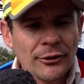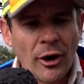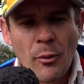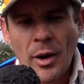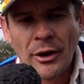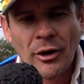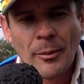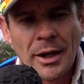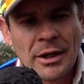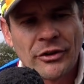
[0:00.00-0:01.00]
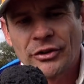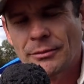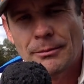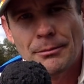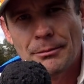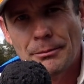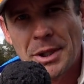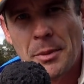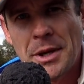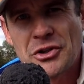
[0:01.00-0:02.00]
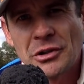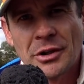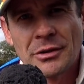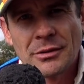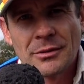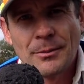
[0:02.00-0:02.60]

Type 1 diabetics, minimum insulin,